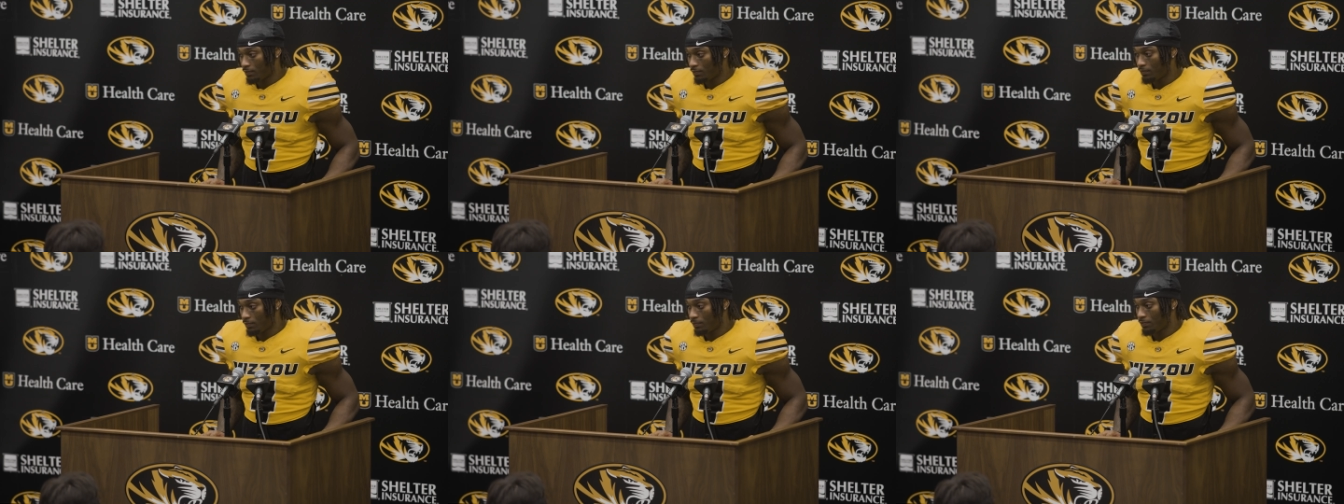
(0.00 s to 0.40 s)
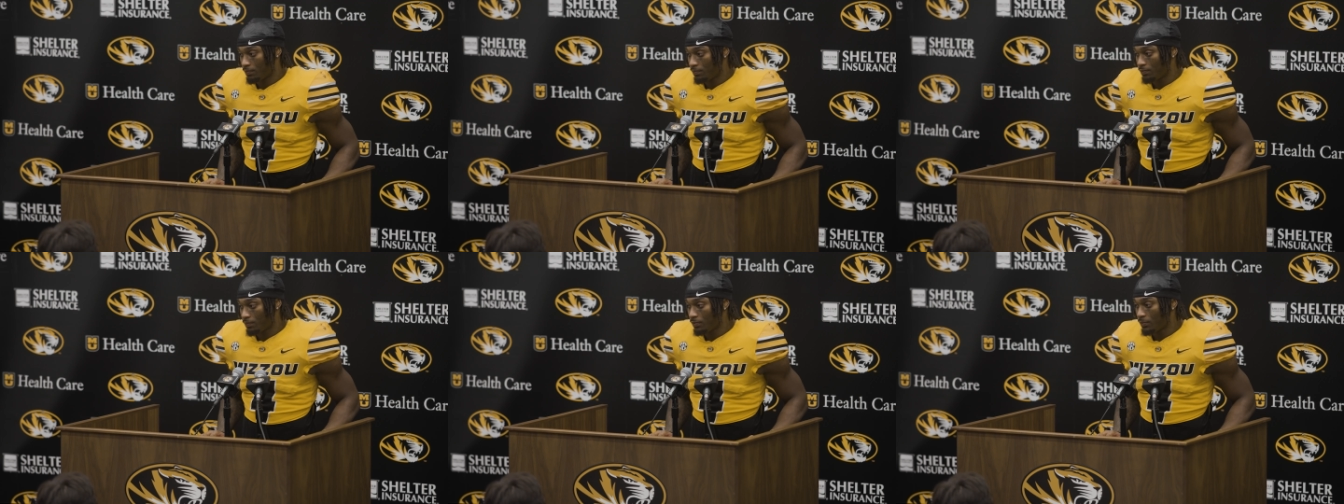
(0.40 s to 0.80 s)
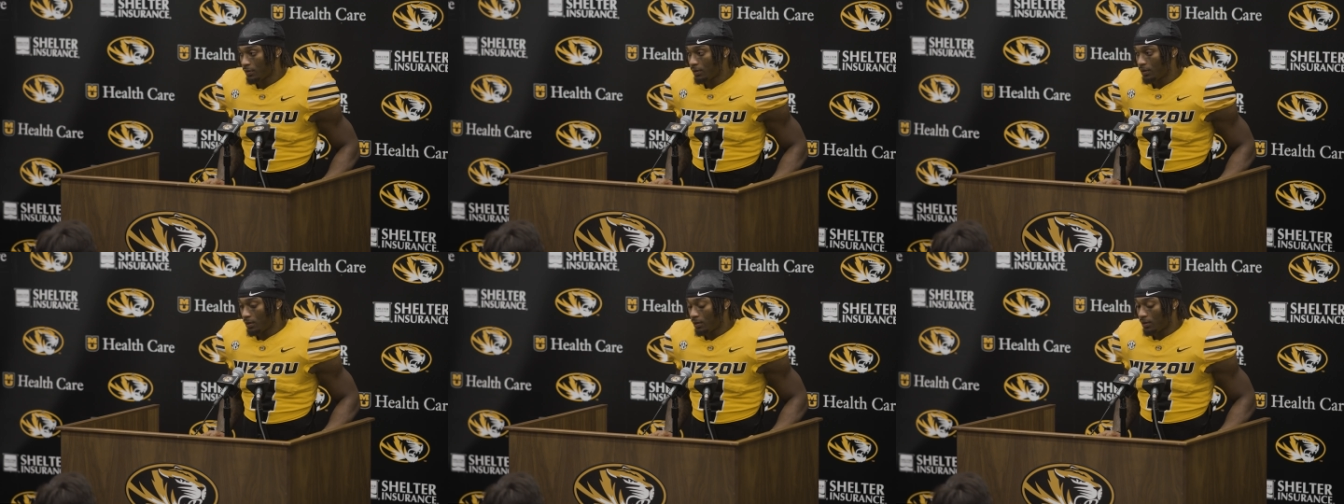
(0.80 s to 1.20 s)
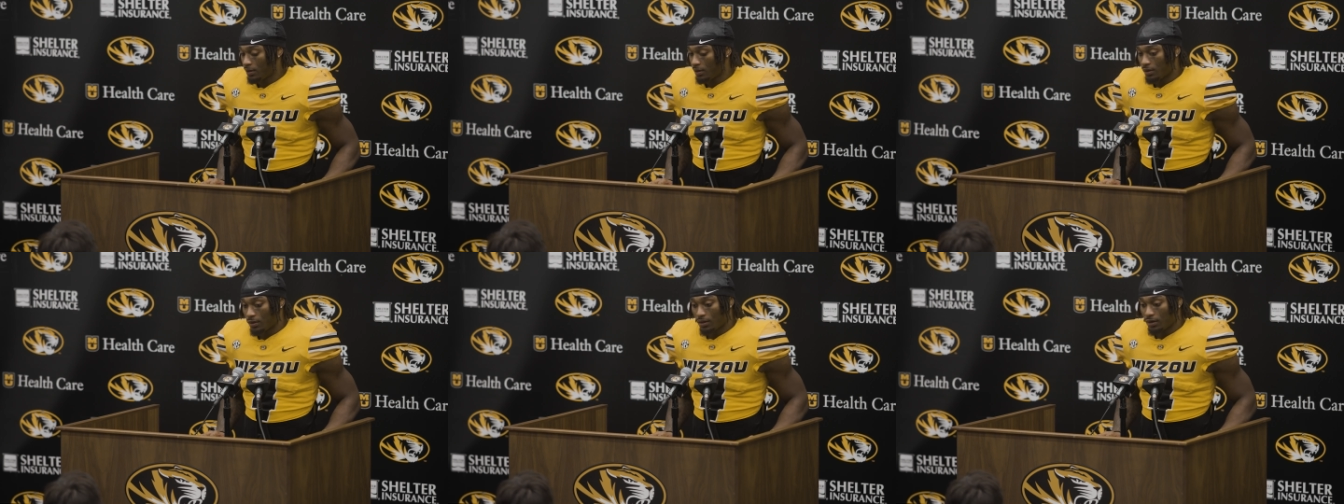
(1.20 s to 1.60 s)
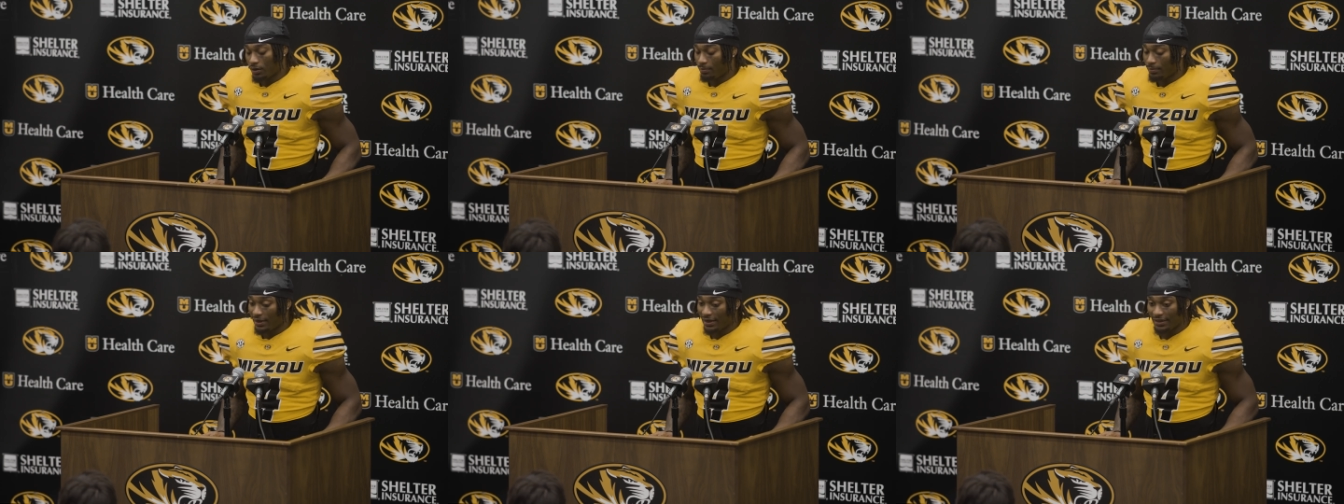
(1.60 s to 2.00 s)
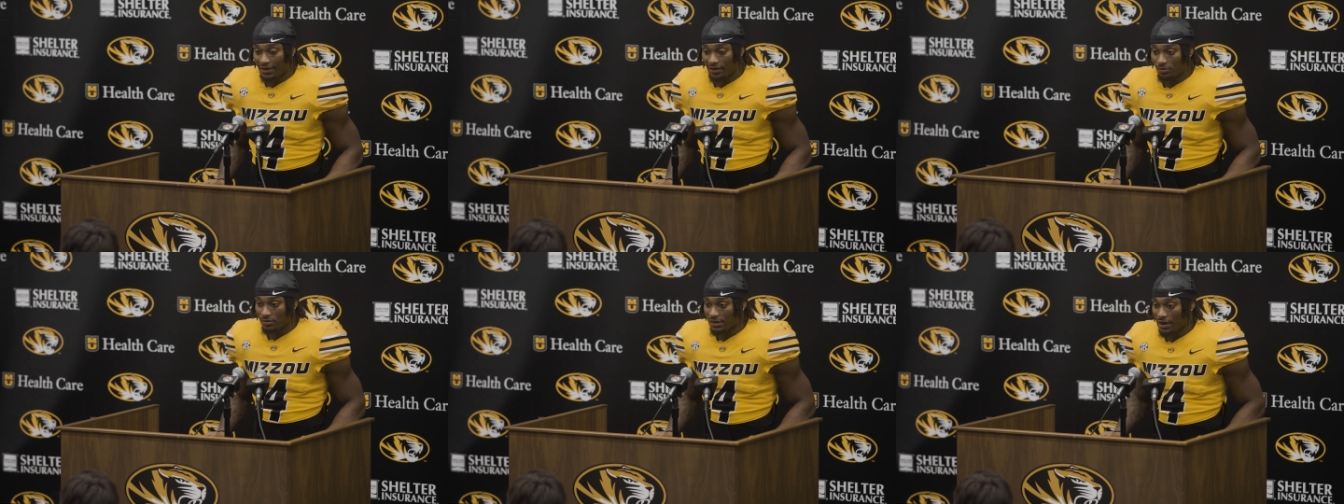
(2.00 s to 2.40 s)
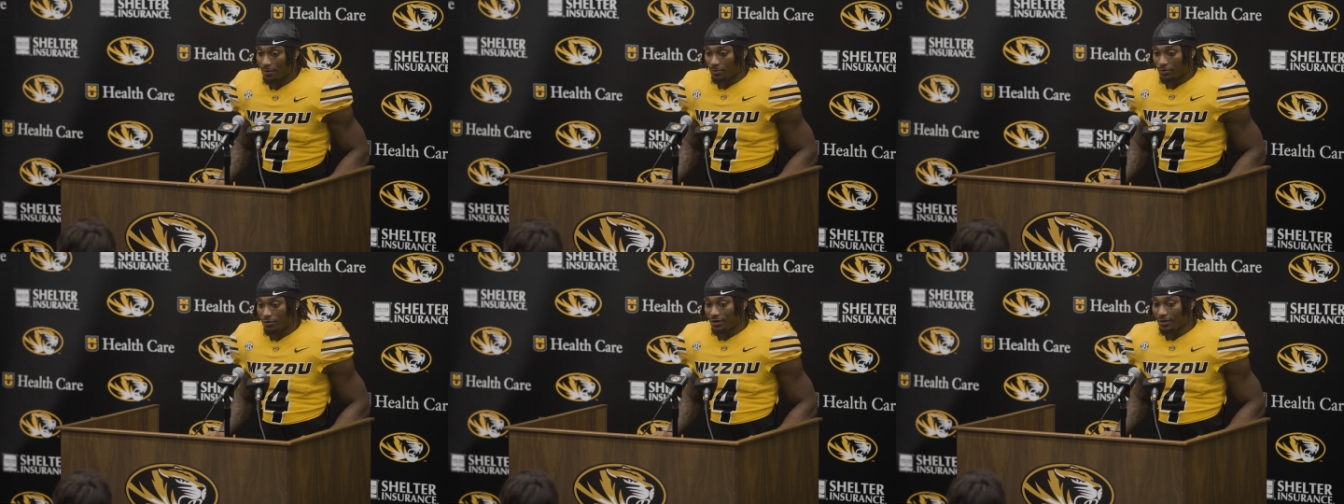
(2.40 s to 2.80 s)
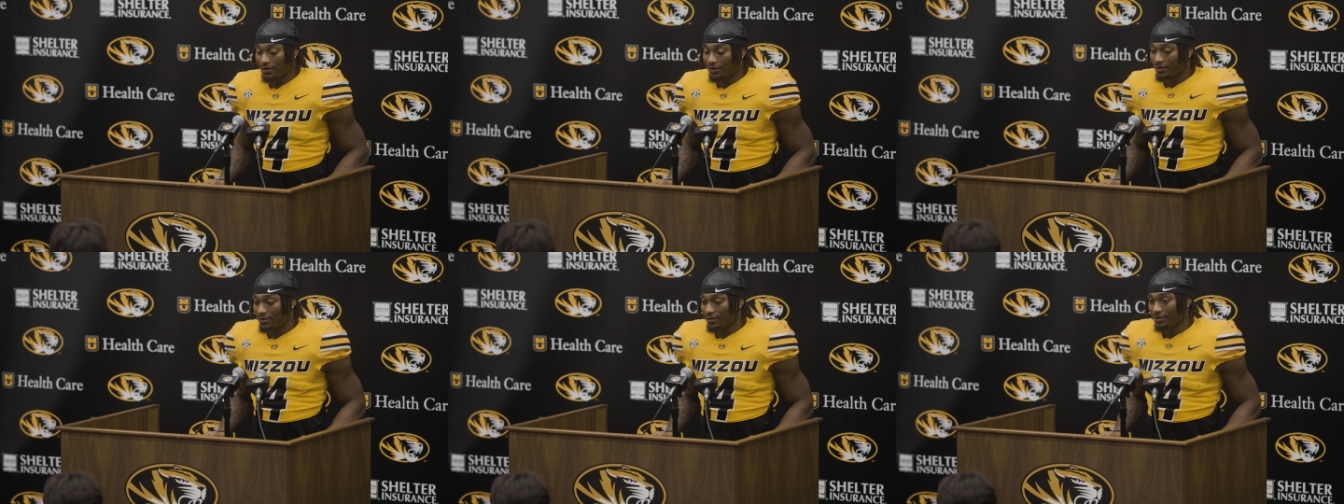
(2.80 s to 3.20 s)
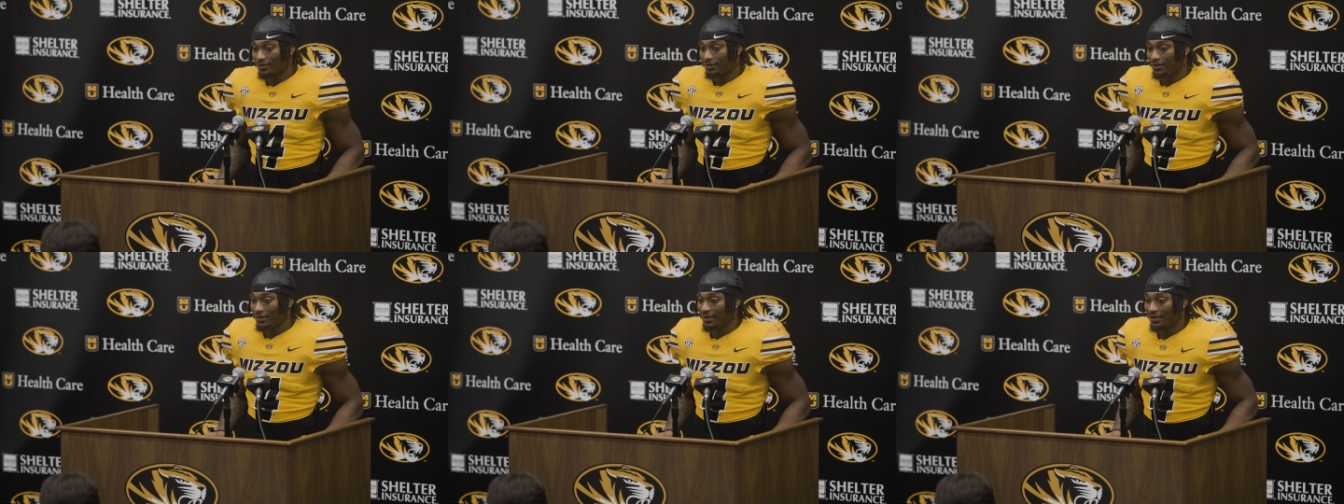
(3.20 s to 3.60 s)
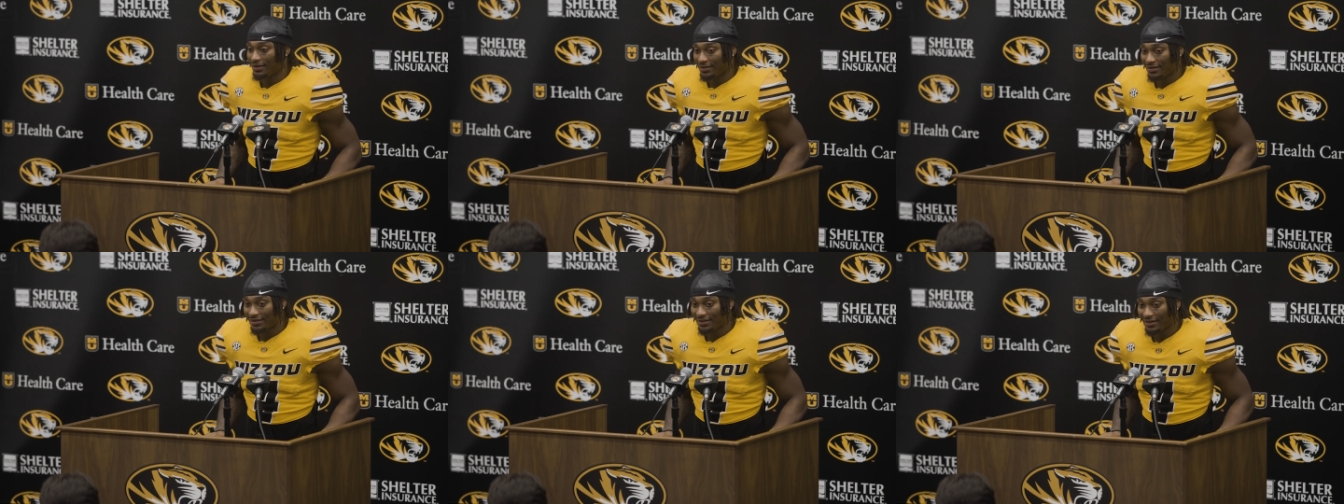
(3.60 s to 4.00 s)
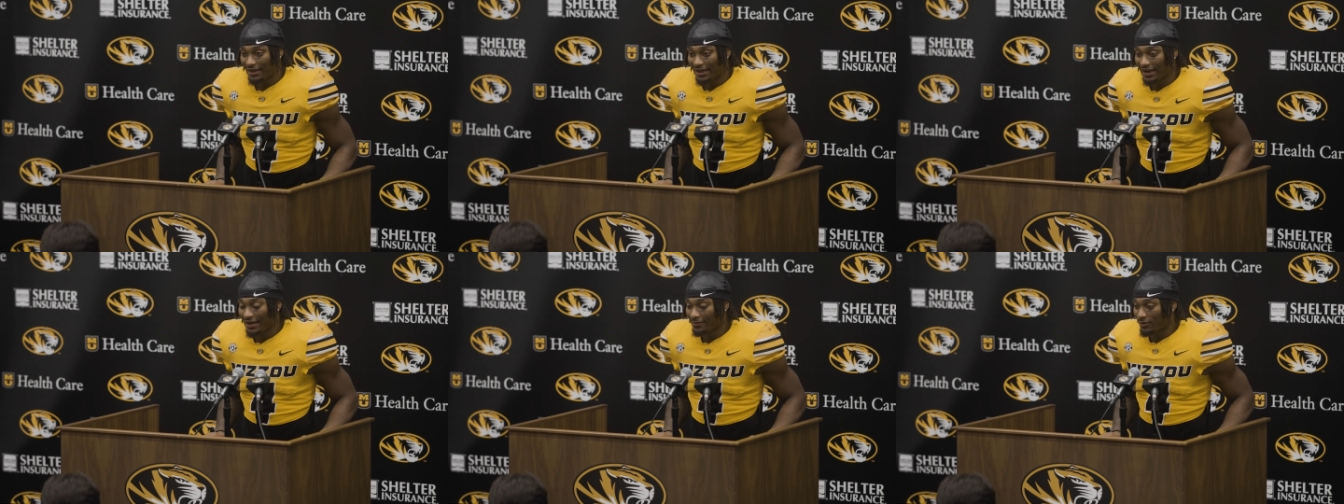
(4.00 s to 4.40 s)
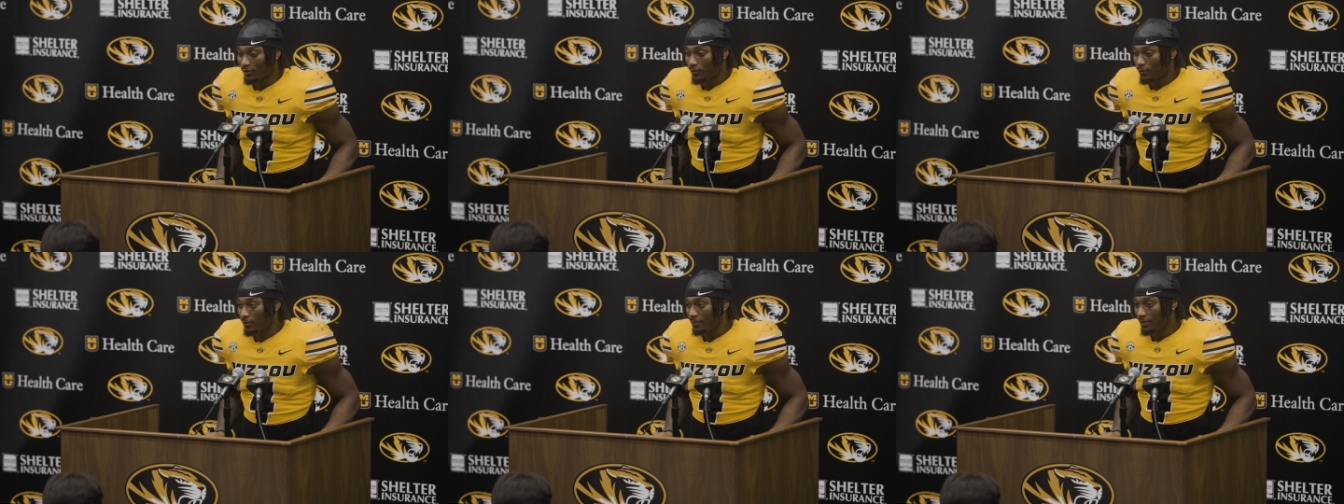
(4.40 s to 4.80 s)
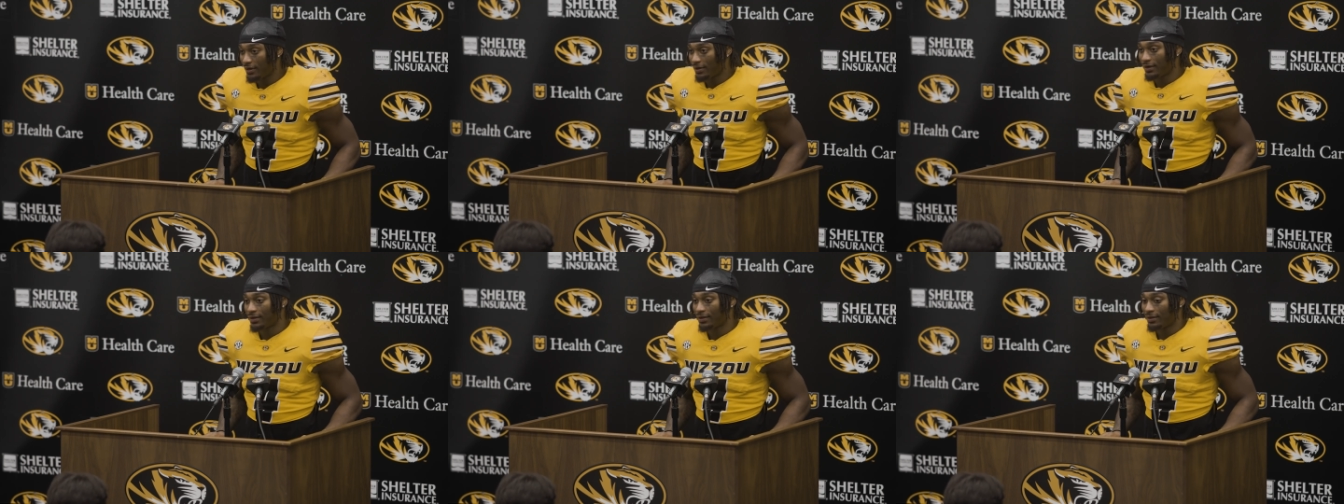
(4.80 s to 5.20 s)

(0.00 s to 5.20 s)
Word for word: much pressure on him? Uh, the main thing was stop the run, uh, then get after the quarterback.